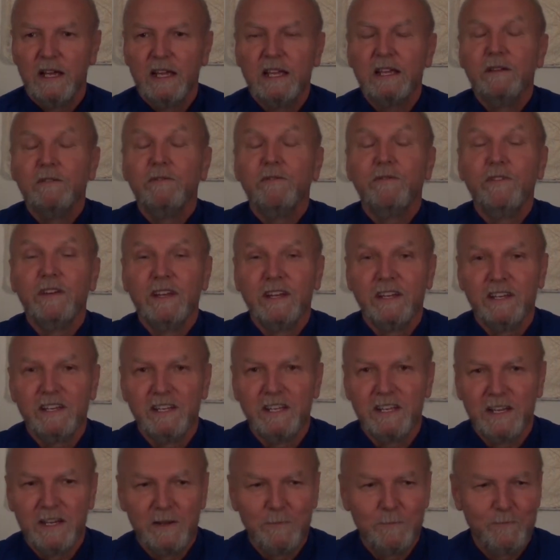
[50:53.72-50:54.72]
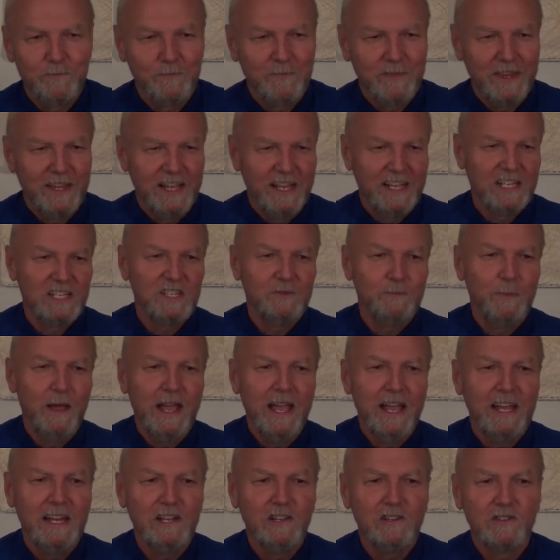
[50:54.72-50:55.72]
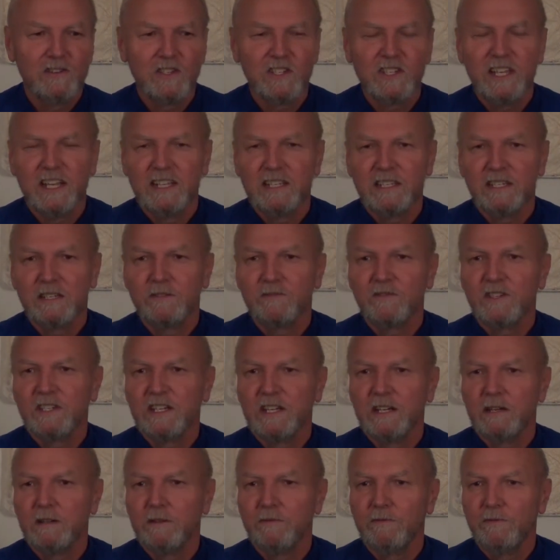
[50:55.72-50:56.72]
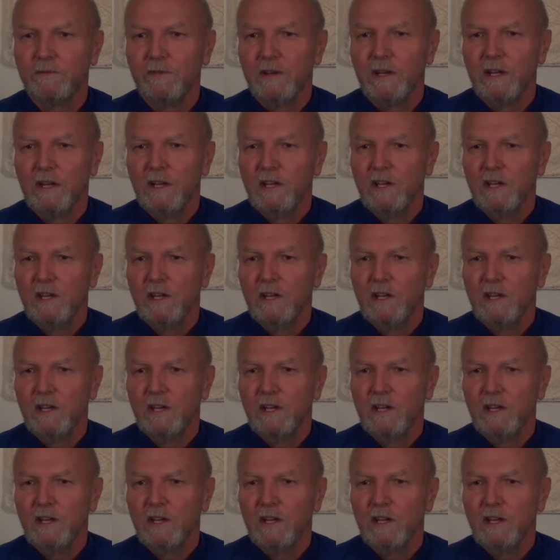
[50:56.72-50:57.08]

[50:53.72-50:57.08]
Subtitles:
infinity. Expand your sense of self